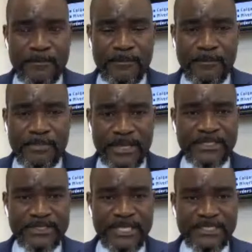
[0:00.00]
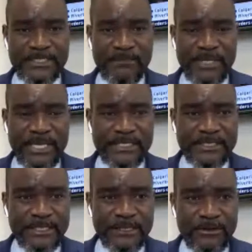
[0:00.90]
That is the biggest
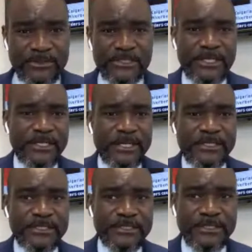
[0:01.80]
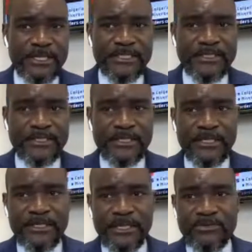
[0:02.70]
concern
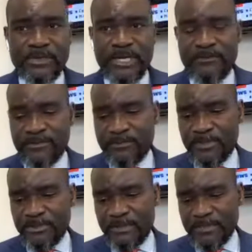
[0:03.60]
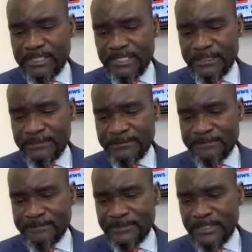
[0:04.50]
that we have with Bill number 10.
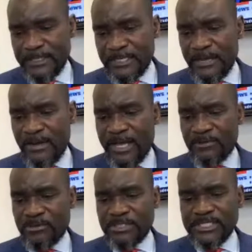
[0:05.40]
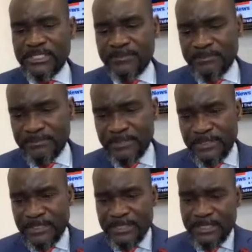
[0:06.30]
Now I will take some
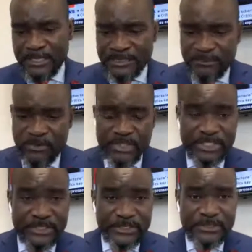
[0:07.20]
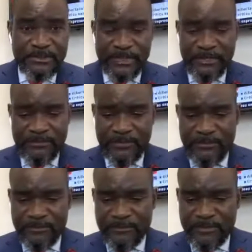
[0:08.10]
questions from
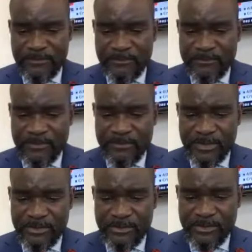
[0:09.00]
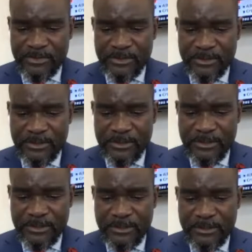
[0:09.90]
the youth.
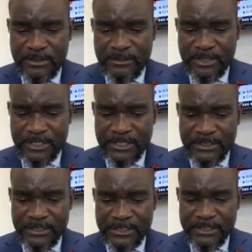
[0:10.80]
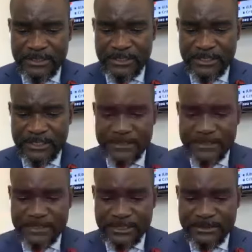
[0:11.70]
that are
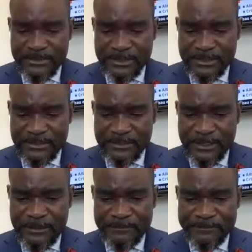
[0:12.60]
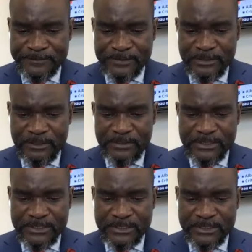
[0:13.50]
listening to this. Okay, so let me
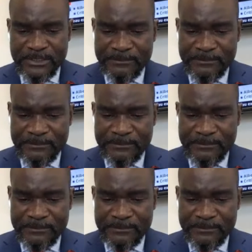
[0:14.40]
just. Okay.